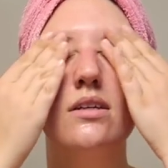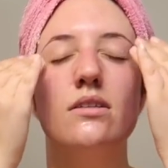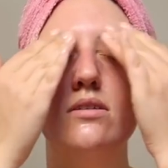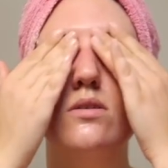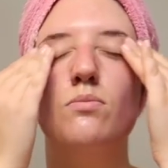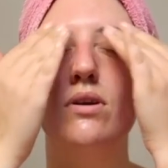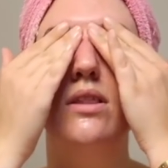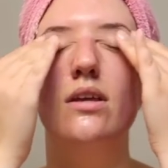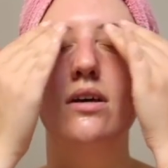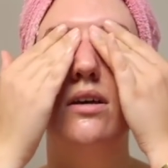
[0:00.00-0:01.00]
I like to
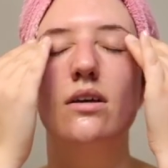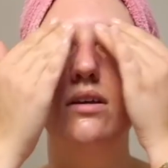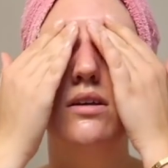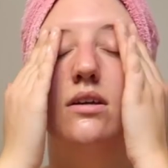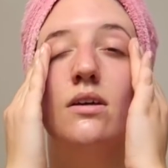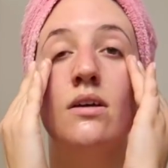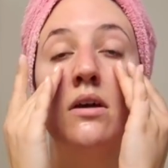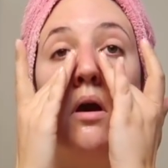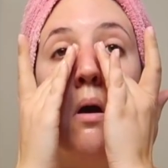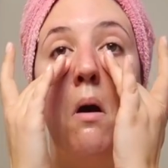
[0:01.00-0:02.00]
spread that
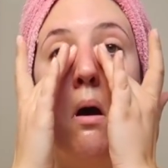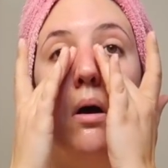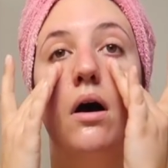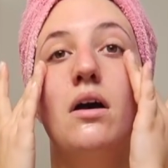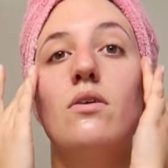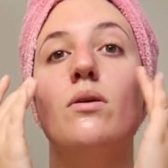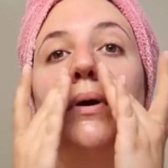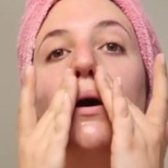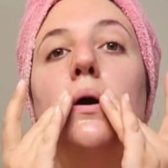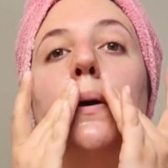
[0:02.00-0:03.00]
all around
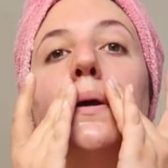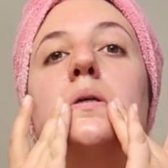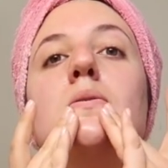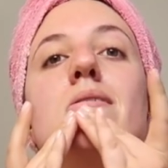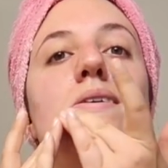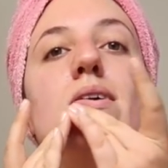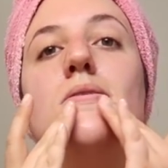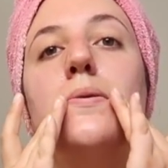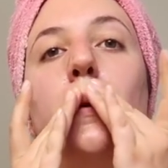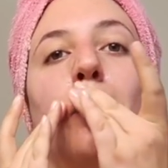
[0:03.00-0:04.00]
my eyes,
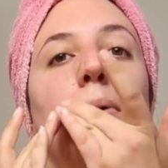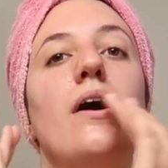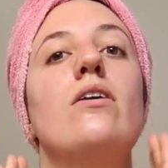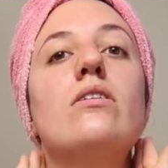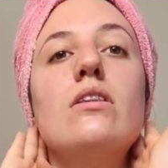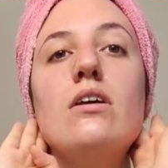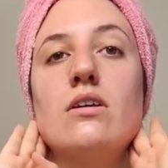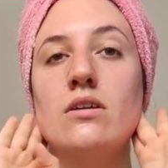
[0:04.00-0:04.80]
around my mouth,